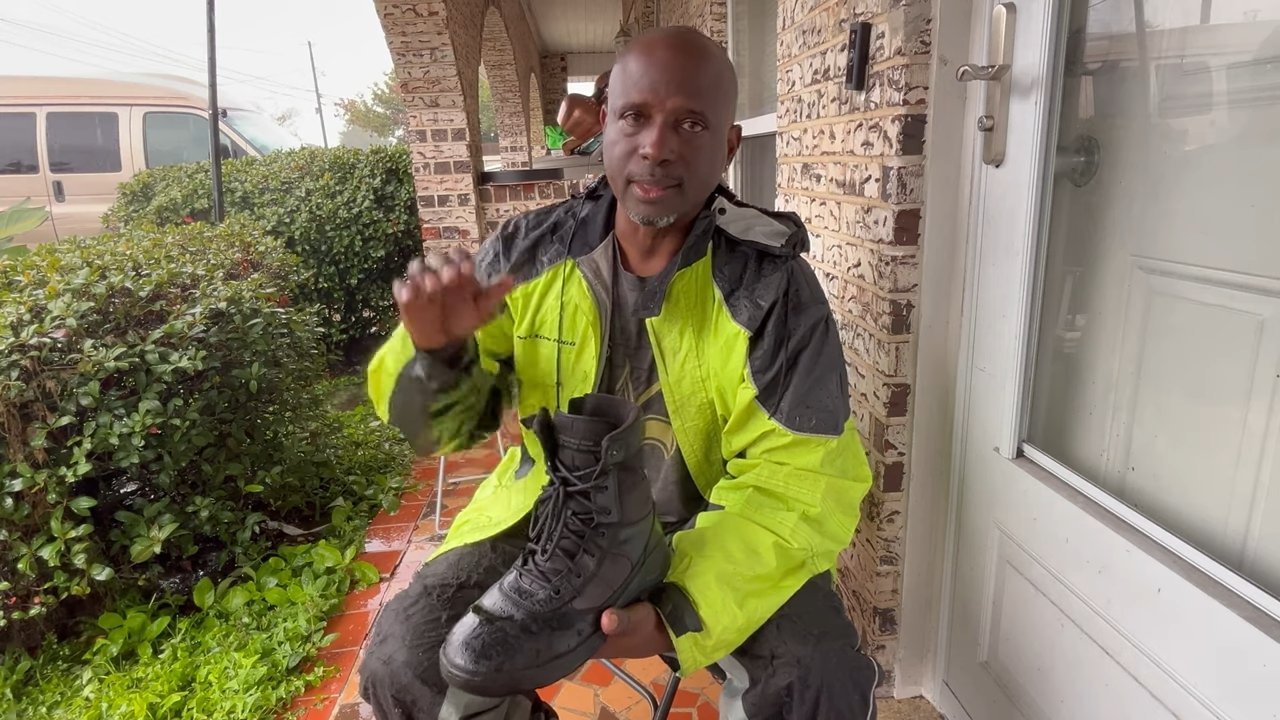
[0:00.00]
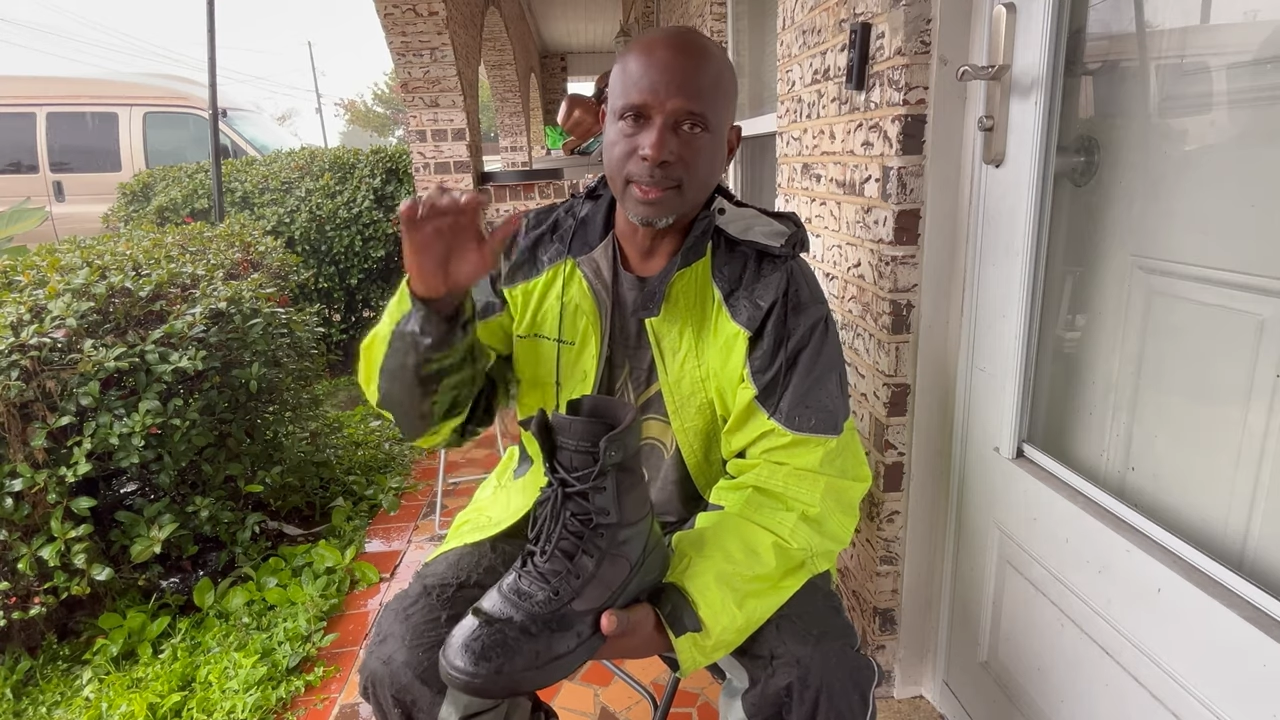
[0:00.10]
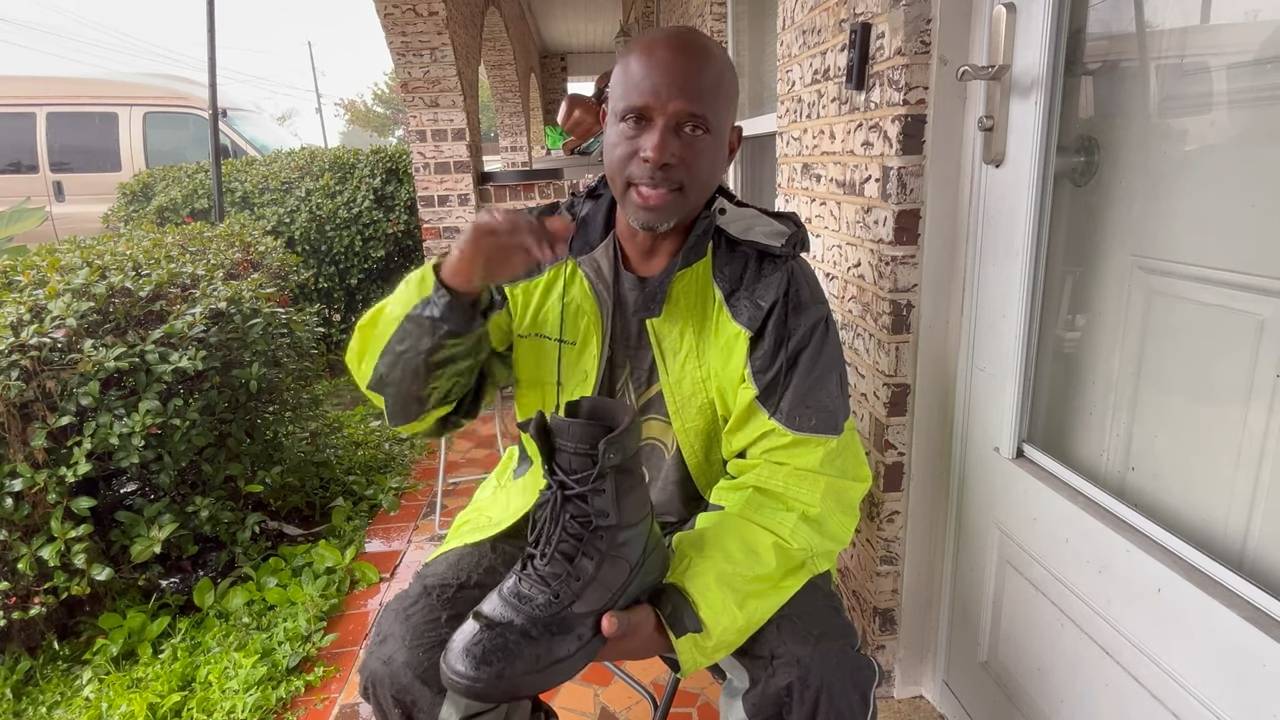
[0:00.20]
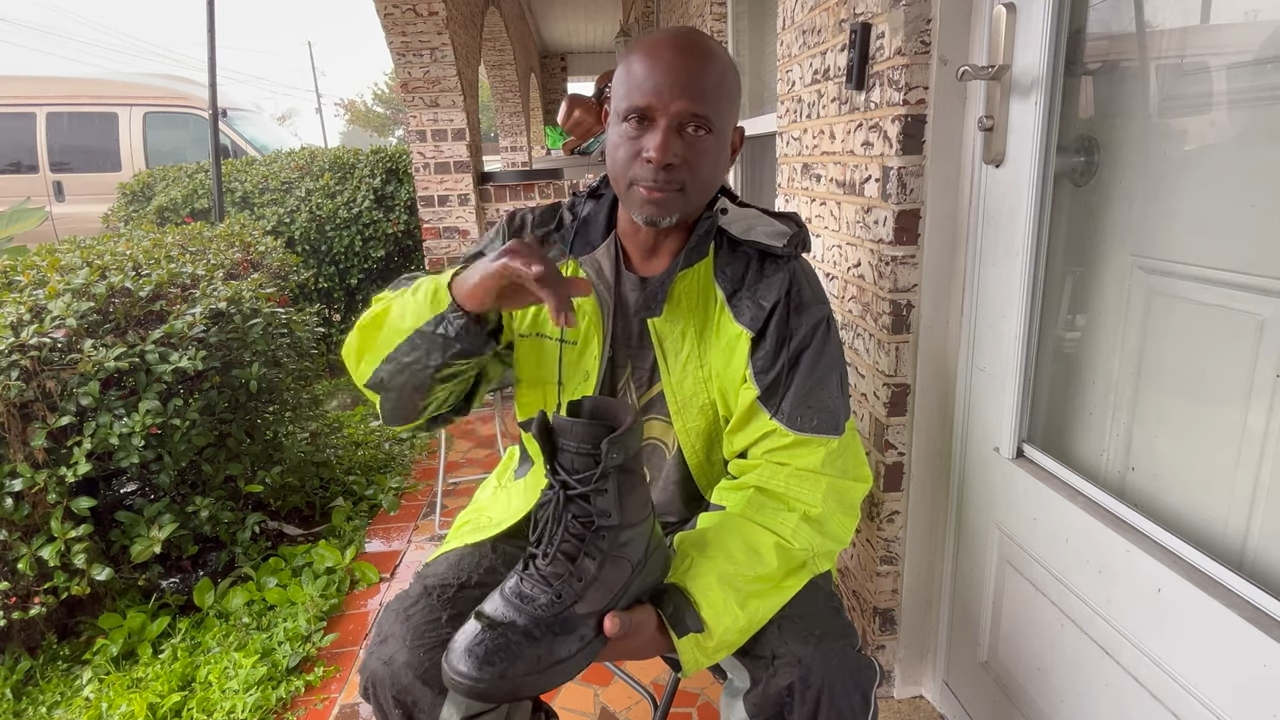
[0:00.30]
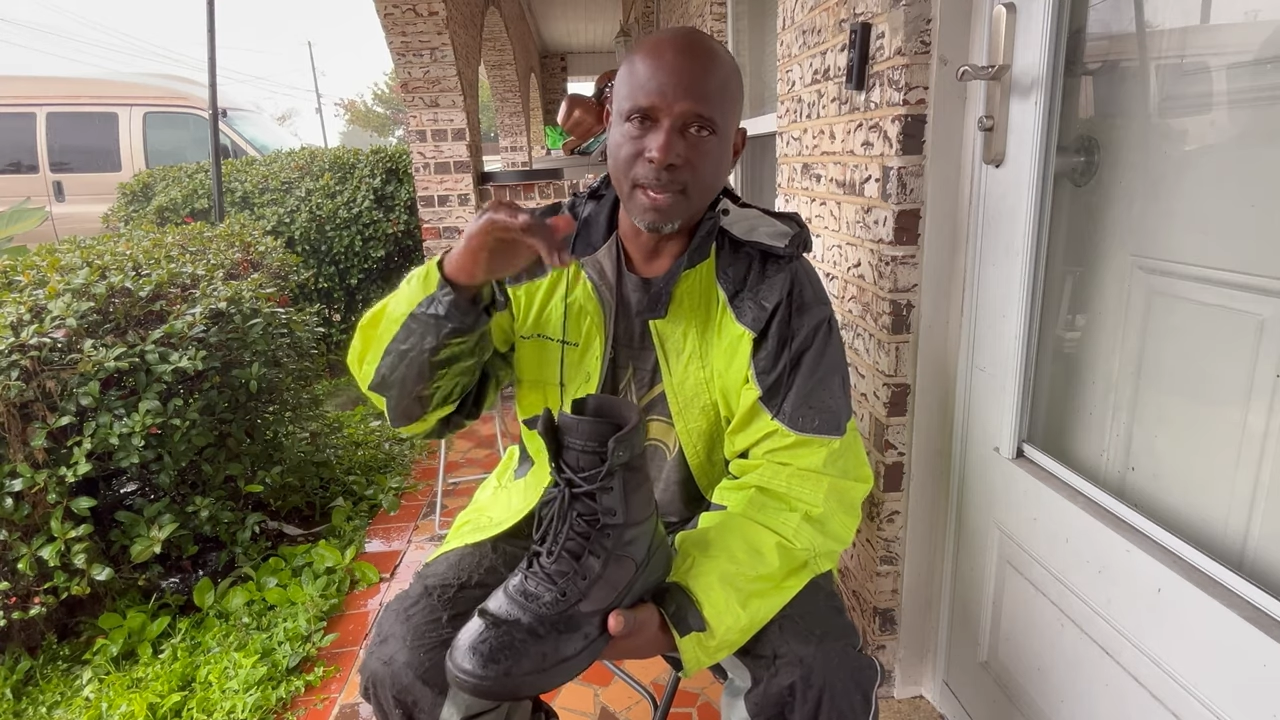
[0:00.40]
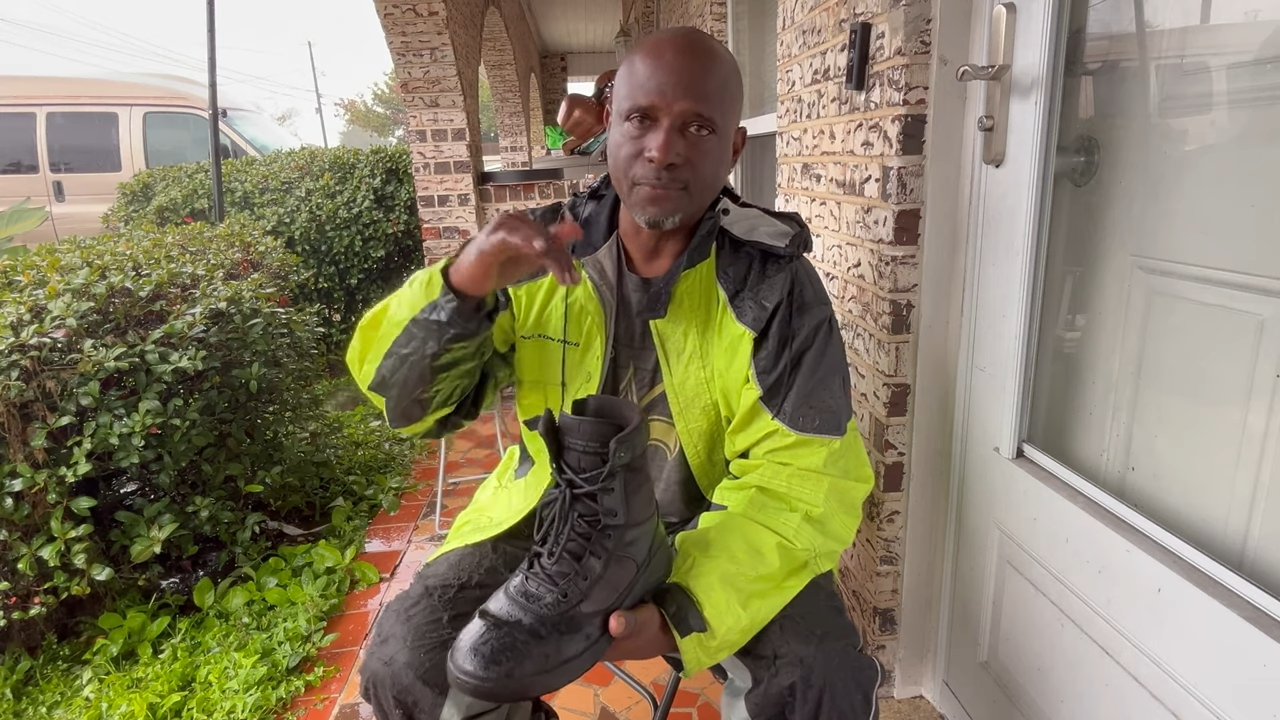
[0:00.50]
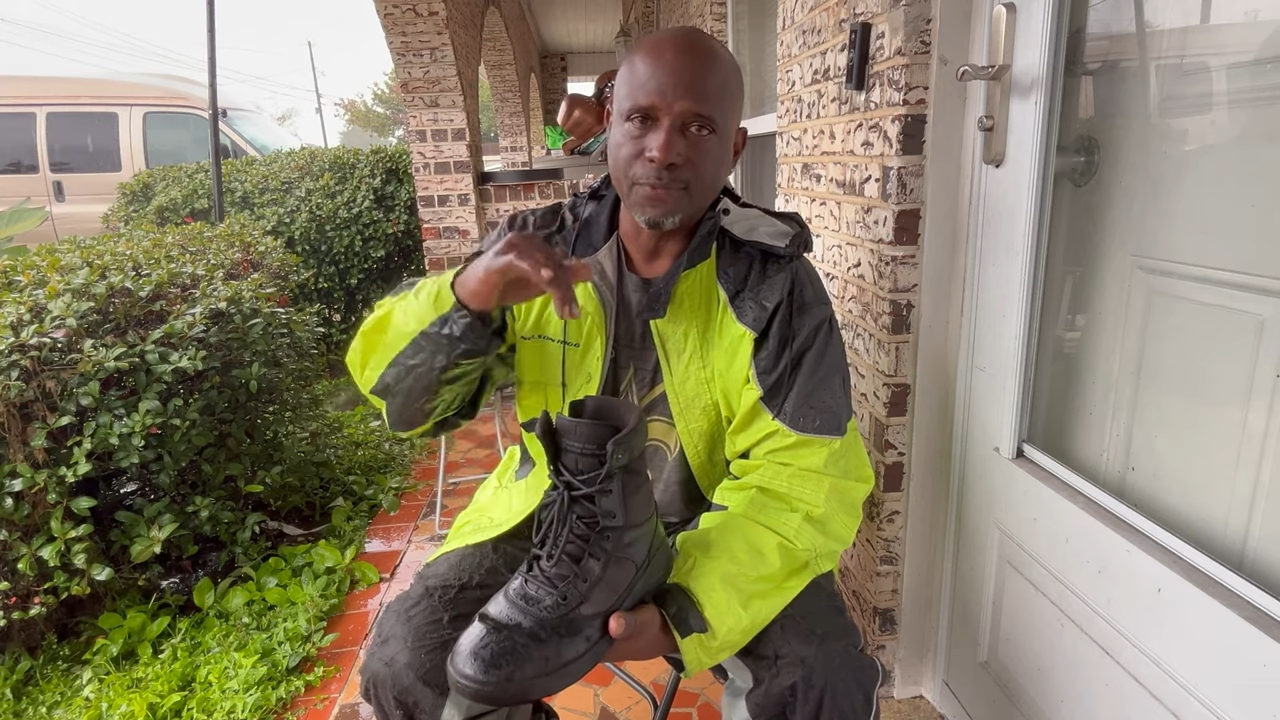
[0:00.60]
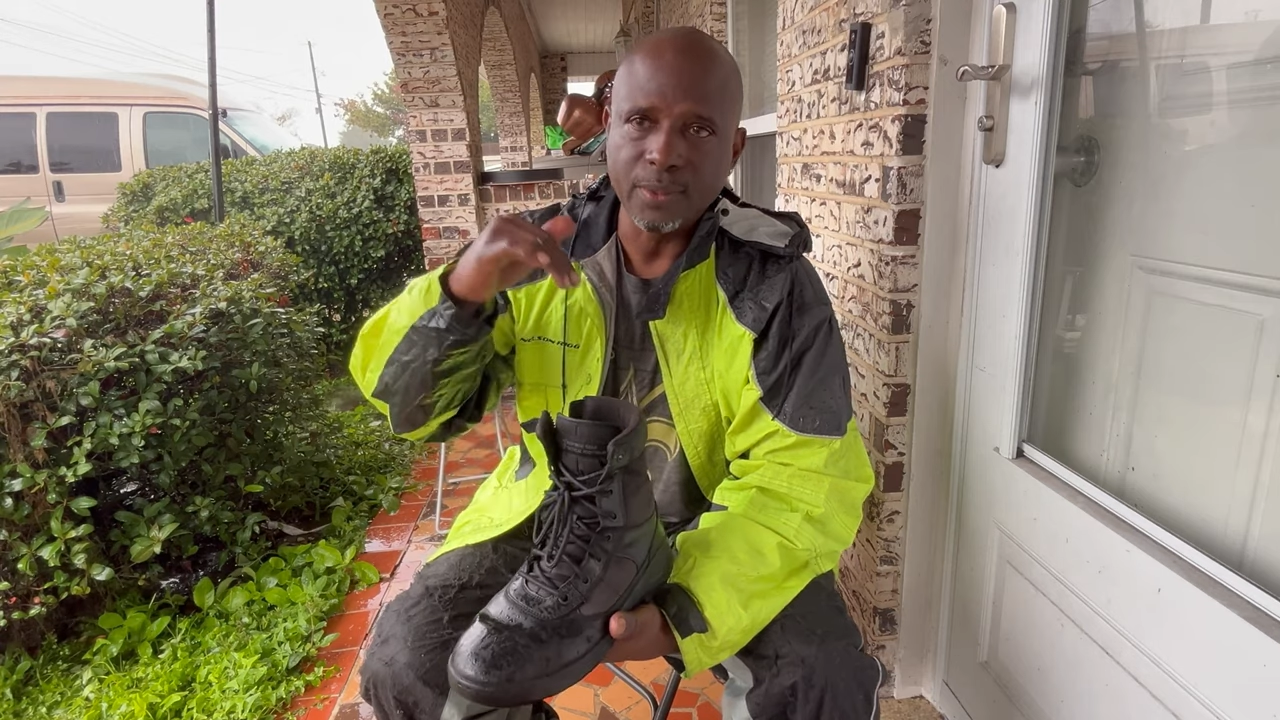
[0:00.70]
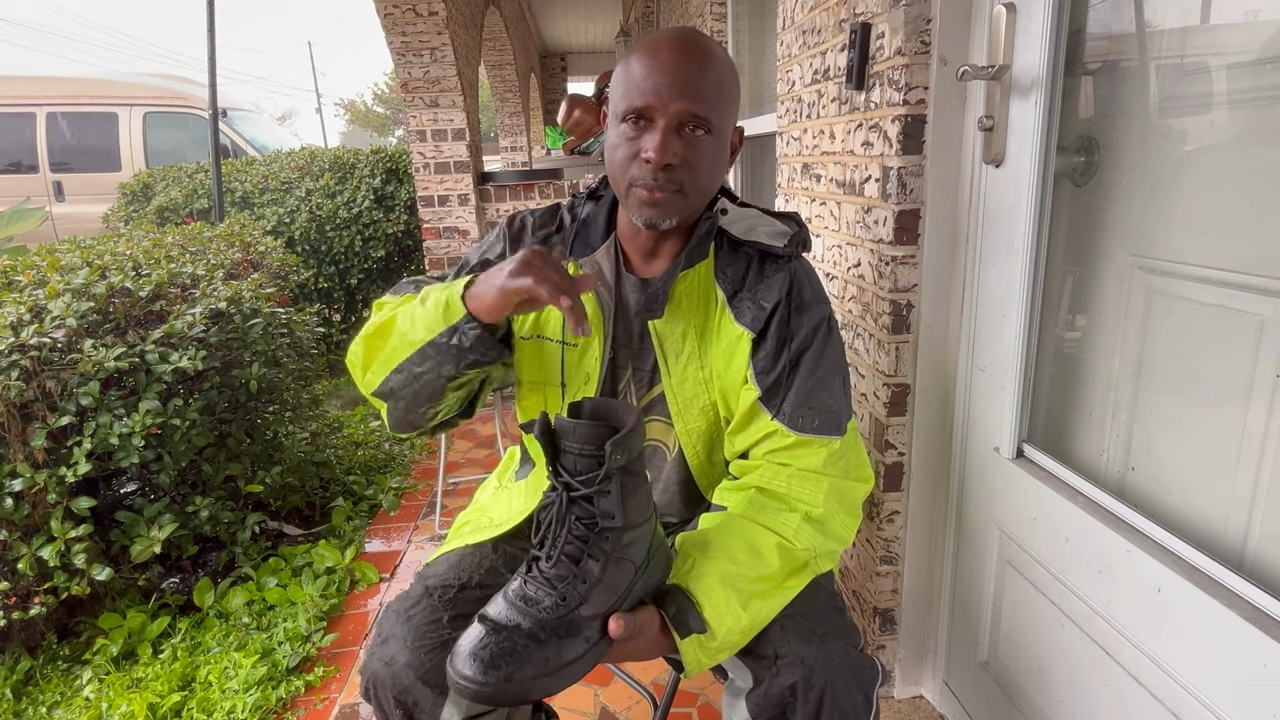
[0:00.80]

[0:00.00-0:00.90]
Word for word: yes, my feet